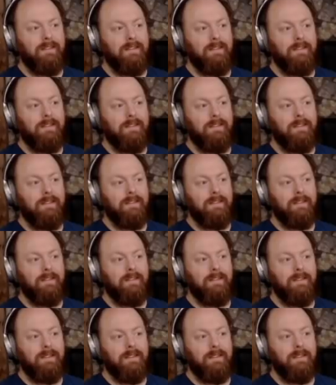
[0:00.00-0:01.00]

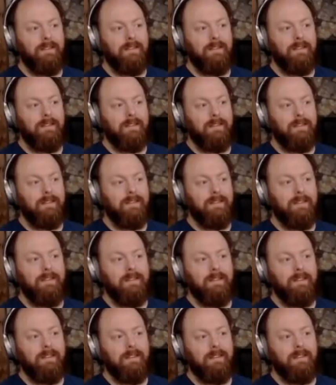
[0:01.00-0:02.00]

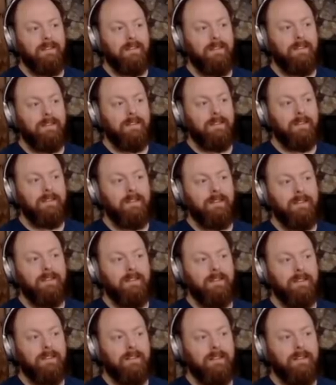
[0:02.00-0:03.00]

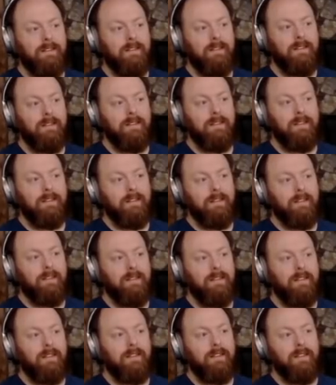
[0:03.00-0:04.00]

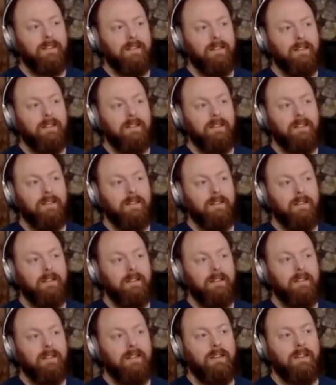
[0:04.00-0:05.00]

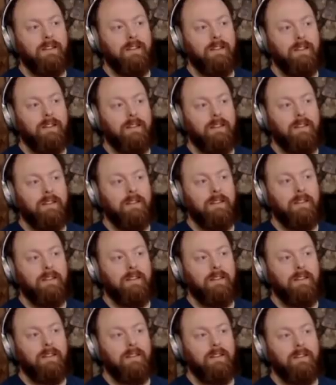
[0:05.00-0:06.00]

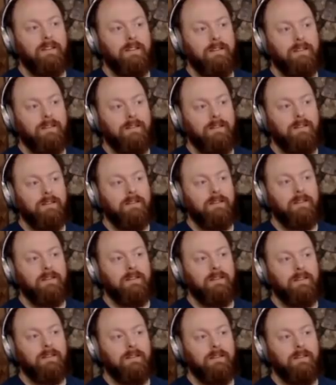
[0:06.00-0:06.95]
The person shown says nothing.